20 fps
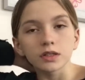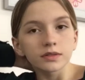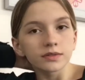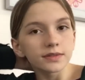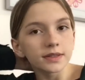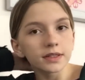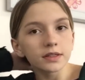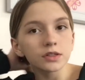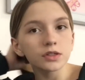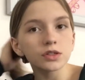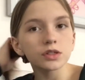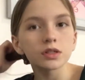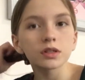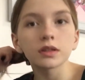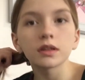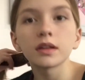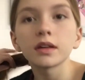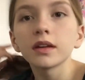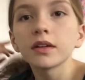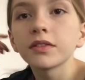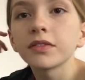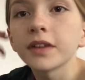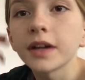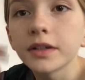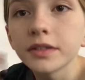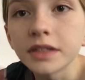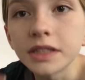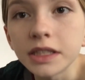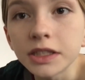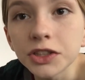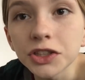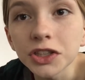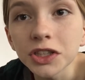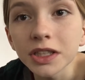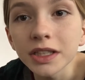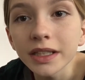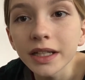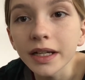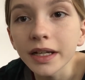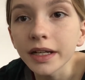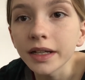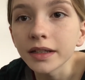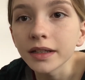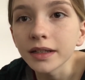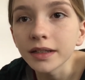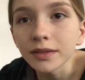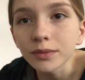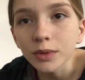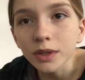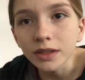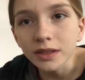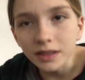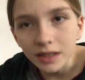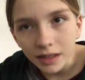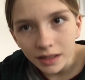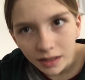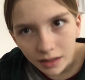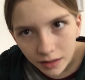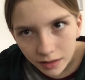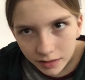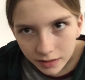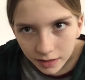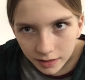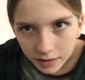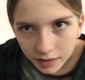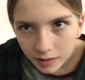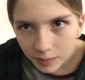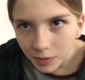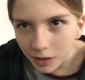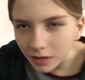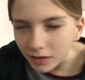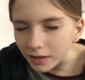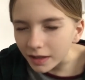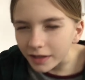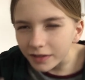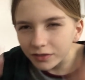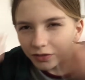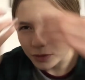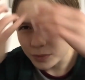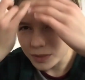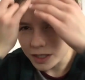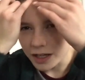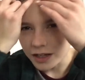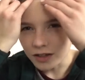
finished the foundation and it was like a tiny bit light for me.